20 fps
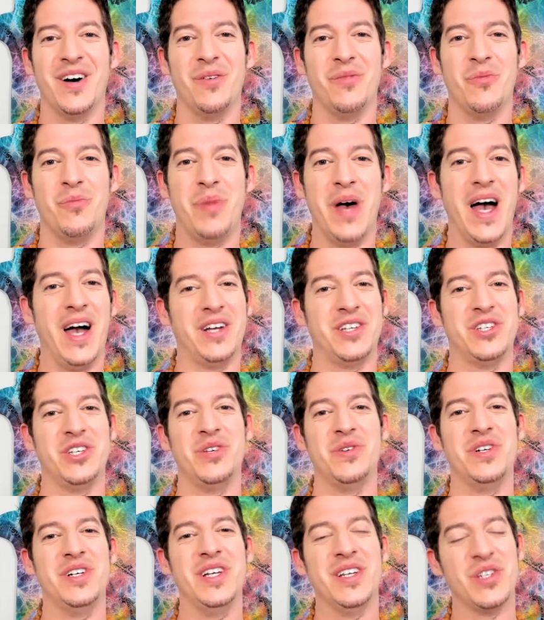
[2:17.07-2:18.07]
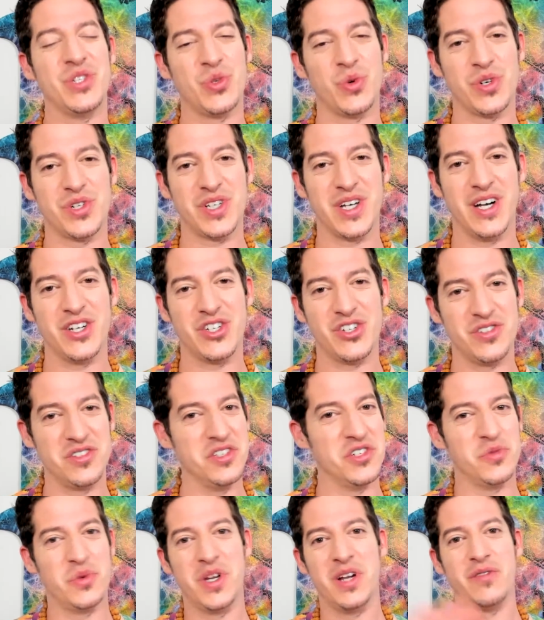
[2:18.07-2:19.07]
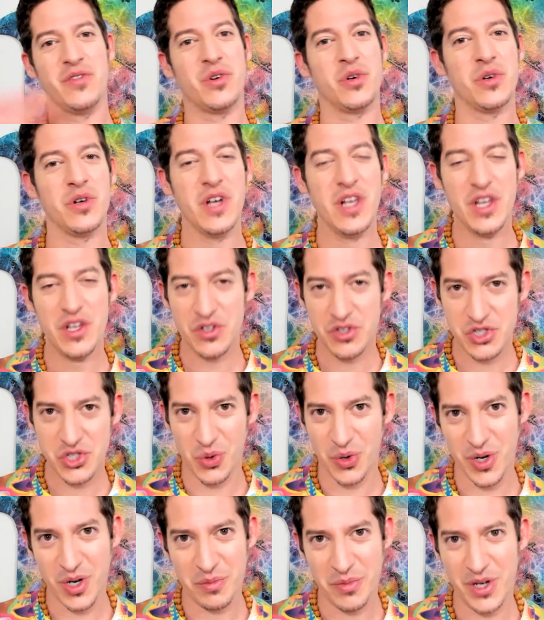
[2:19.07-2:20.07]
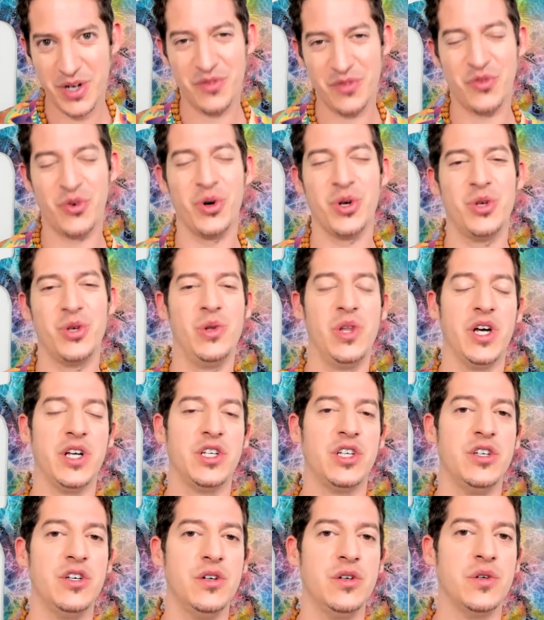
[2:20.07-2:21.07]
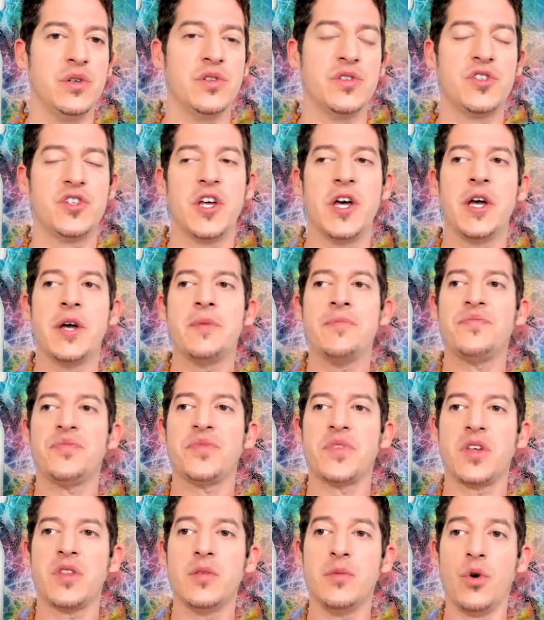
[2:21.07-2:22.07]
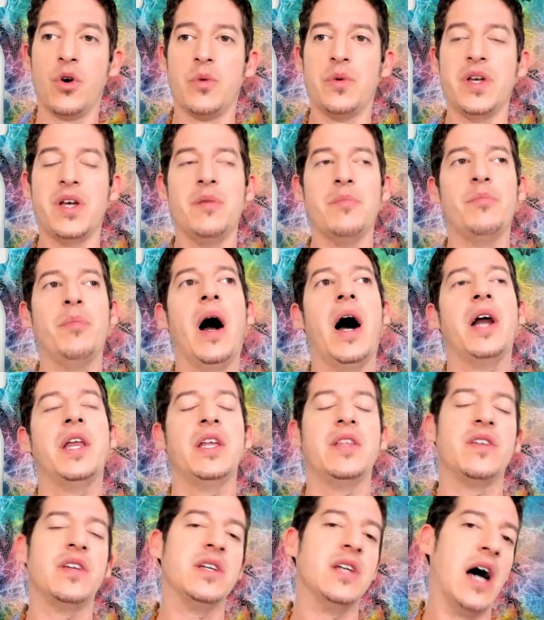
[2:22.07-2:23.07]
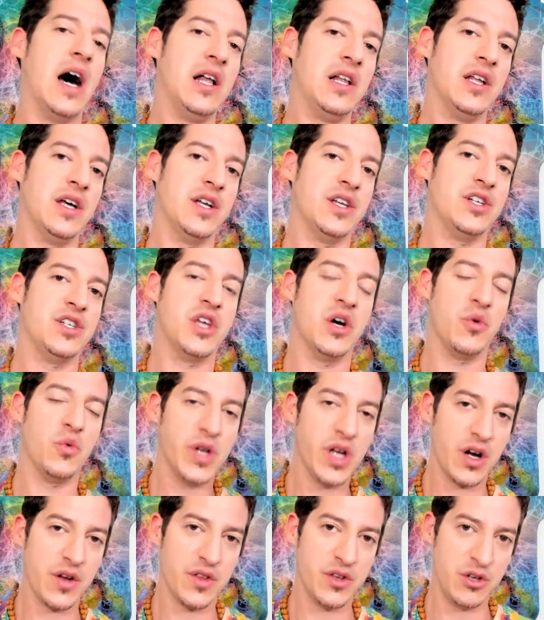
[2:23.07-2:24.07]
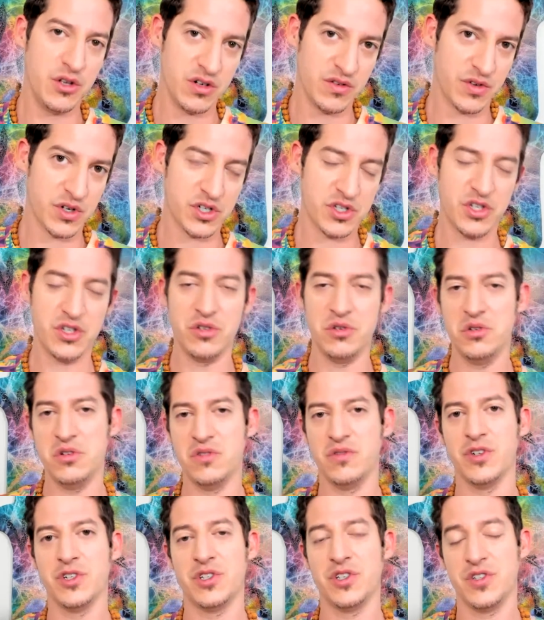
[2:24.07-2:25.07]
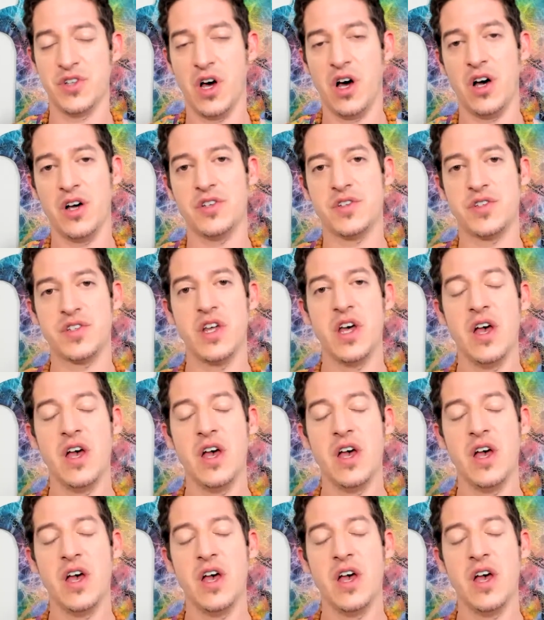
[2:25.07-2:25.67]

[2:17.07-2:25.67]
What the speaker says: back to unity and source consciousness, whatever story or metaphor you like to use, the more we embody the knowledge that we are the universe and the universe is us,